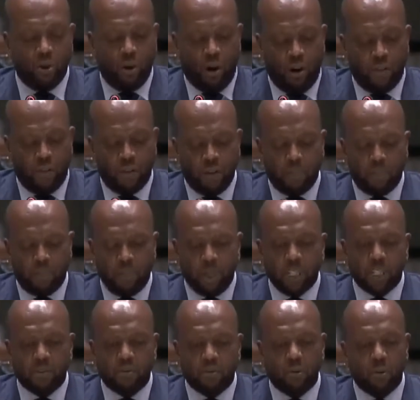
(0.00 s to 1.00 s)
to offer
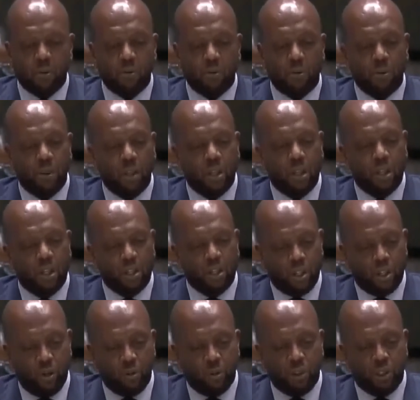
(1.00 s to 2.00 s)
peaceful
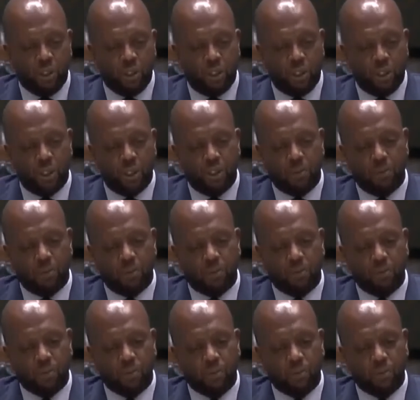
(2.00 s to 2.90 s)
solutions.